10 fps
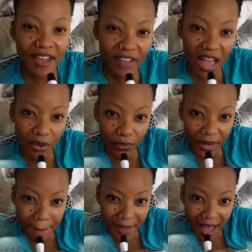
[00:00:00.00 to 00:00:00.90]
These
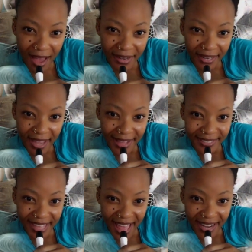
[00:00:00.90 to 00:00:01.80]
Christians
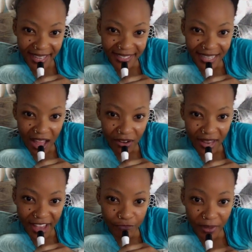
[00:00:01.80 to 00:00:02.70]
professing the
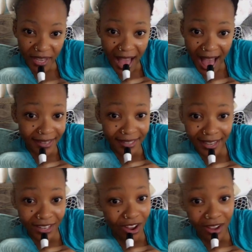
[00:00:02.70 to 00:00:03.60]
truth, yet they're lost.